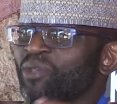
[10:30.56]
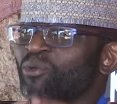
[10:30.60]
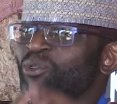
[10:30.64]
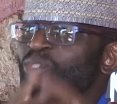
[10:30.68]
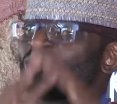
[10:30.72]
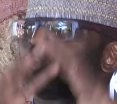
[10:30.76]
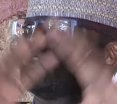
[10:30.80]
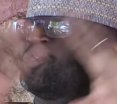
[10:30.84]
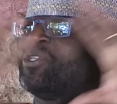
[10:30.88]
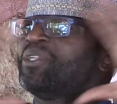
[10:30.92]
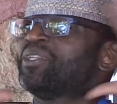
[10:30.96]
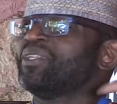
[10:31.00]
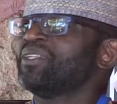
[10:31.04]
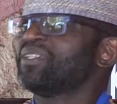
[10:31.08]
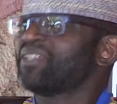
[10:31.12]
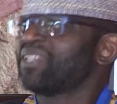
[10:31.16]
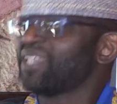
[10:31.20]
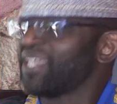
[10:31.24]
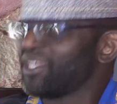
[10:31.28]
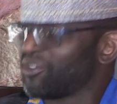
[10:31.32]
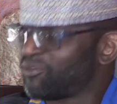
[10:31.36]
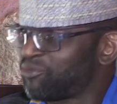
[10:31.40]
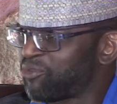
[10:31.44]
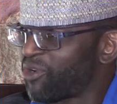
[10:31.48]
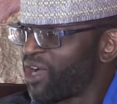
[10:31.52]
was doing
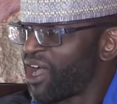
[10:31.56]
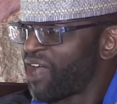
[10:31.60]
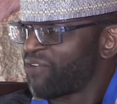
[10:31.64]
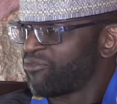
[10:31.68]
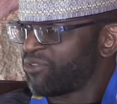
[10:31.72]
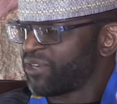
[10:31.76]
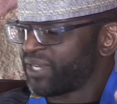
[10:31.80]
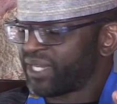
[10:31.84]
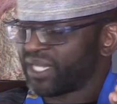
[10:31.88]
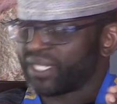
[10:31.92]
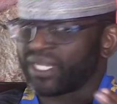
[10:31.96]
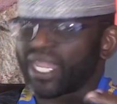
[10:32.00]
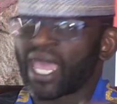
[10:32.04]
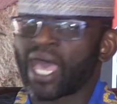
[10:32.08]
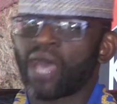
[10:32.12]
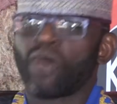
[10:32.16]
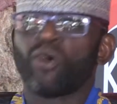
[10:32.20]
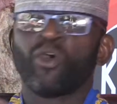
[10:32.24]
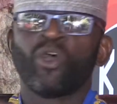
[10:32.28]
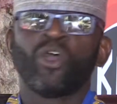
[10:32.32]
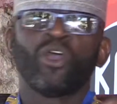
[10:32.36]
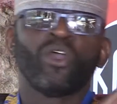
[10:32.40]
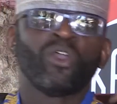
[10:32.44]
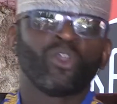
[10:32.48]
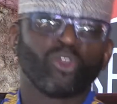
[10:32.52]
it for Africa. Now,
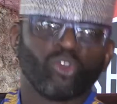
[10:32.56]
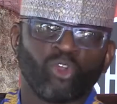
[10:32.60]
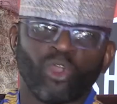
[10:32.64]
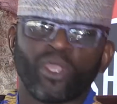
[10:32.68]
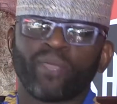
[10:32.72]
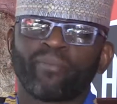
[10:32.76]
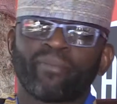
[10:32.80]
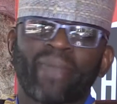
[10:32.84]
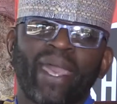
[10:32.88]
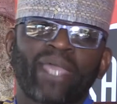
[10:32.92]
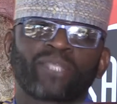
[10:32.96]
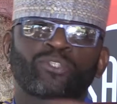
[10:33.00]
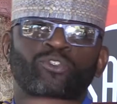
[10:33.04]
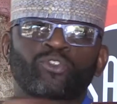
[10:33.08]
going back